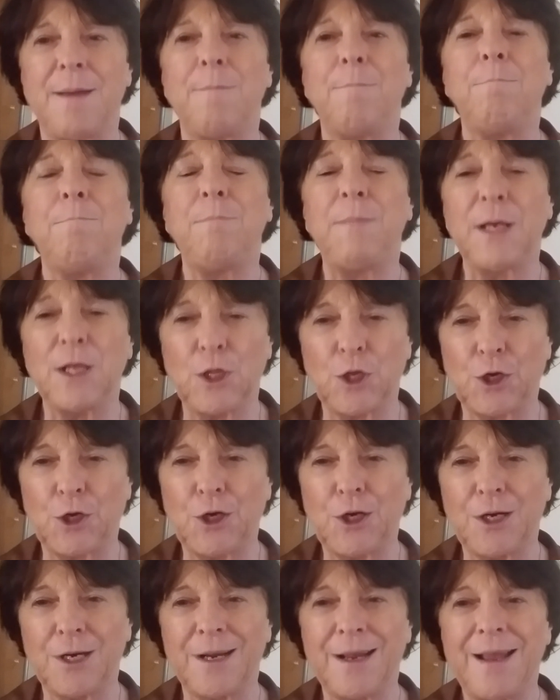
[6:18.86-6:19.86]

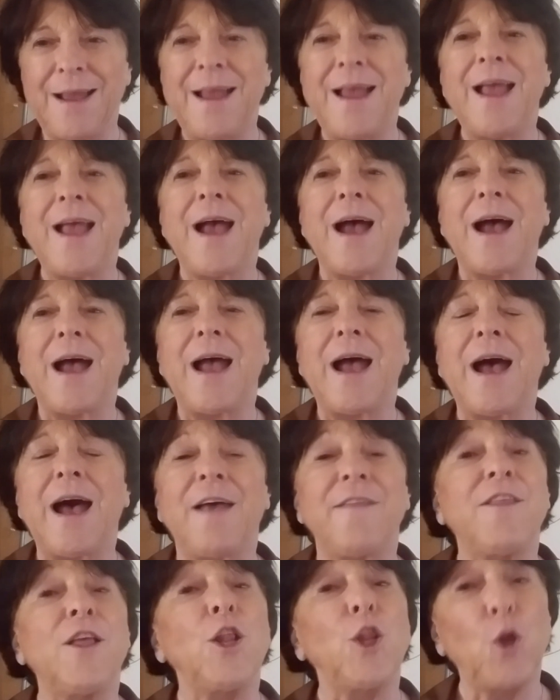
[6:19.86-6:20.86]
Miller,
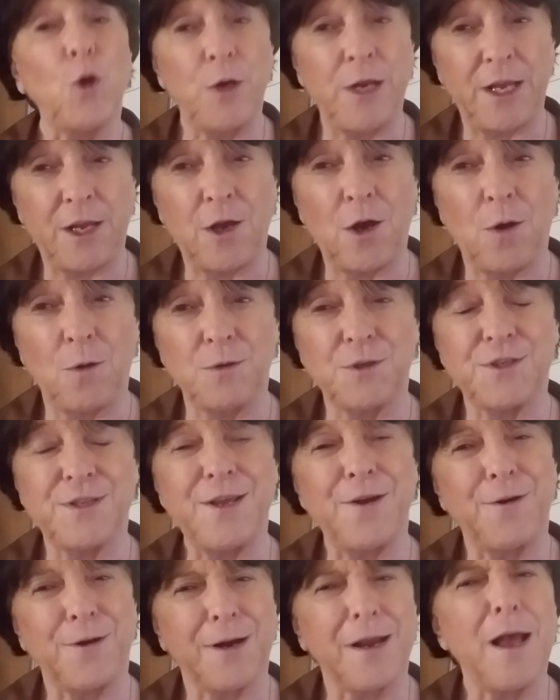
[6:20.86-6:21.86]
the Learning Coach.
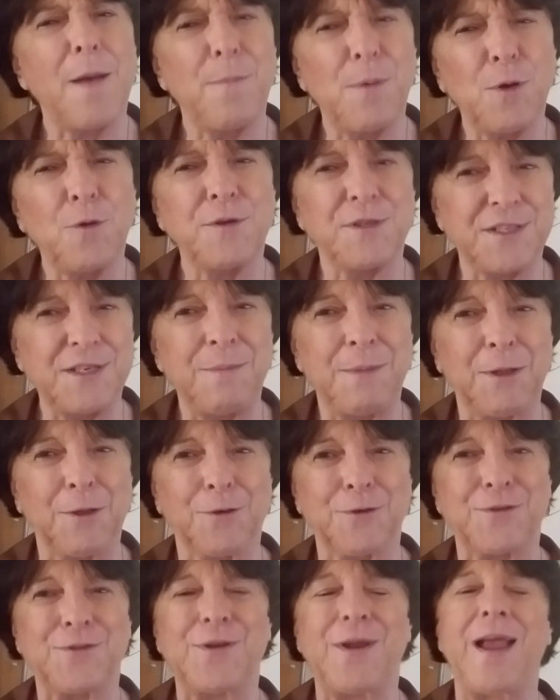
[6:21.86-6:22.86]
There are a couple Christie
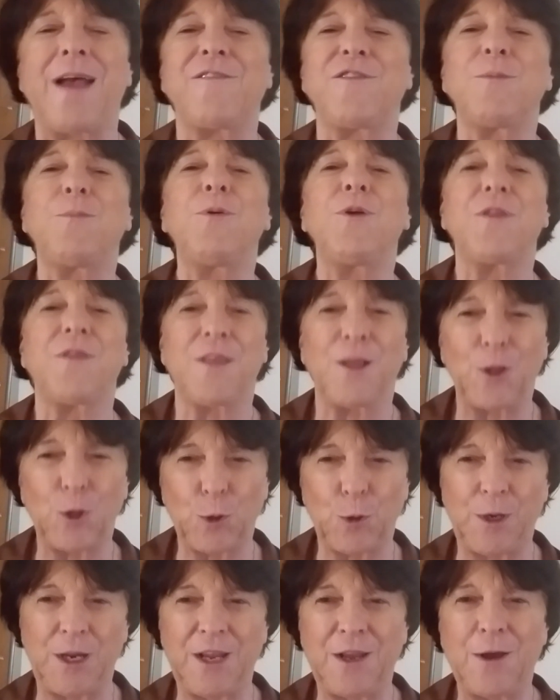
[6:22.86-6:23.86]
Millers, so you have to put the
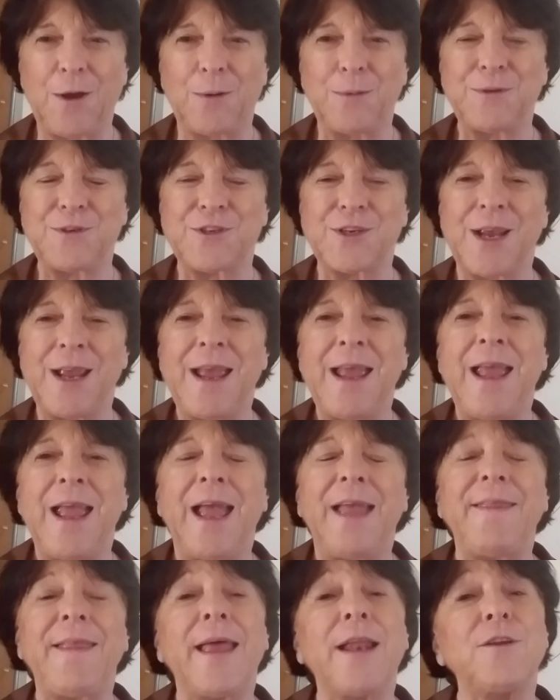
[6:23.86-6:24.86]
Learning Coach.
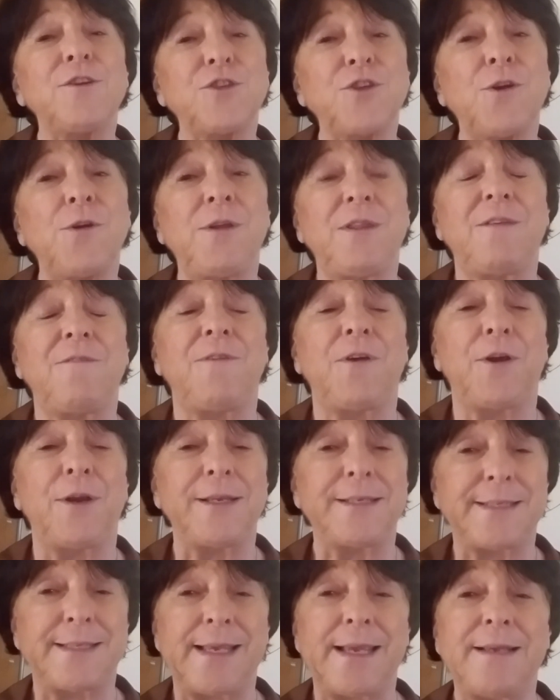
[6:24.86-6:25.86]
And that'll show you the
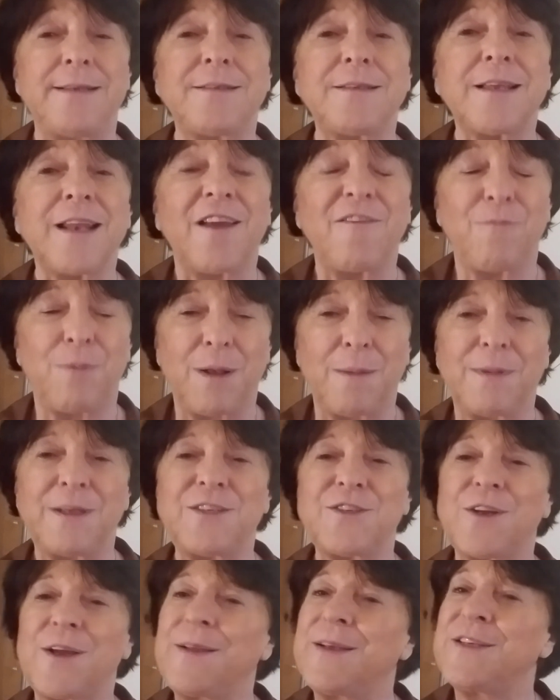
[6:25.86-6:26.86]
various things that I've
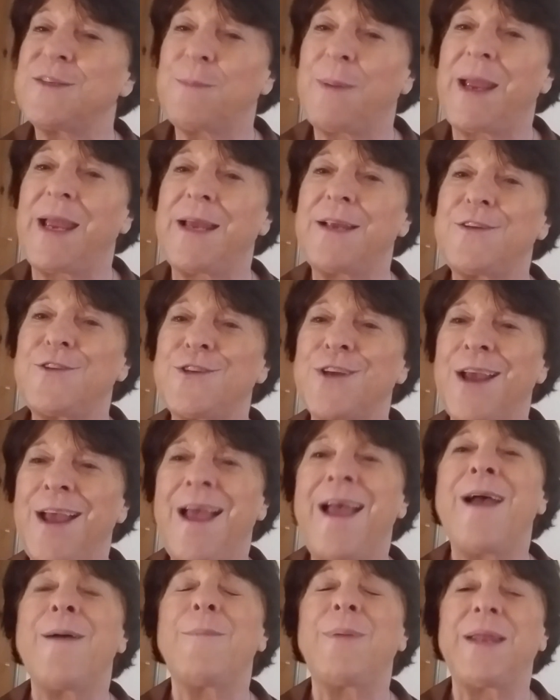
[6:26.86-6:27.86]
published on this page,
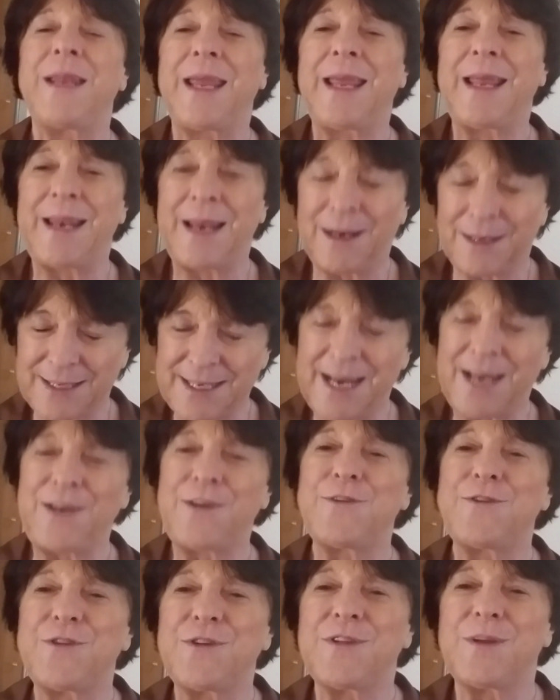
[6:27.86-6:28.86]
and it'll take
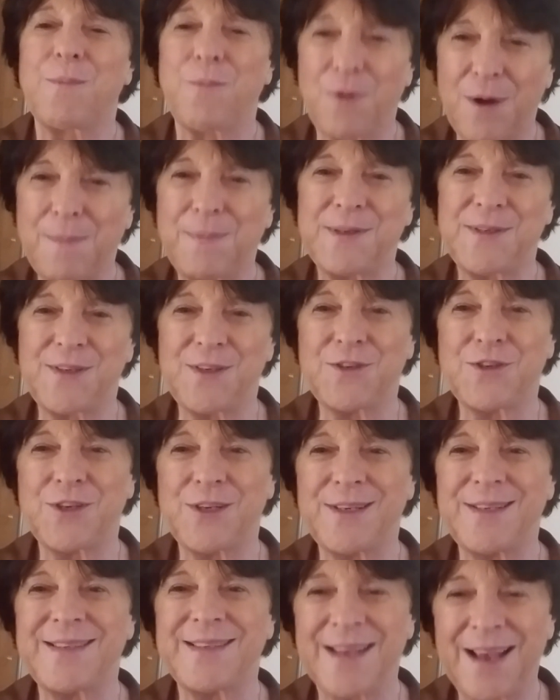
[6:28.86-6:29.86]
you to the
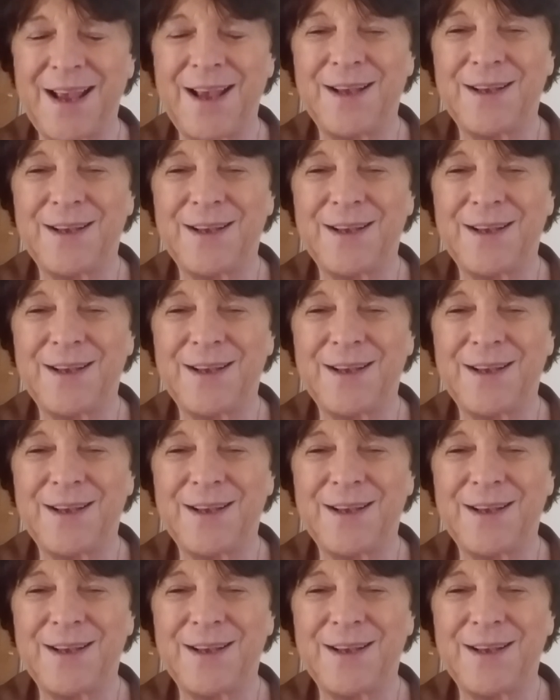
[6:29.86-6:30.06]
prepositions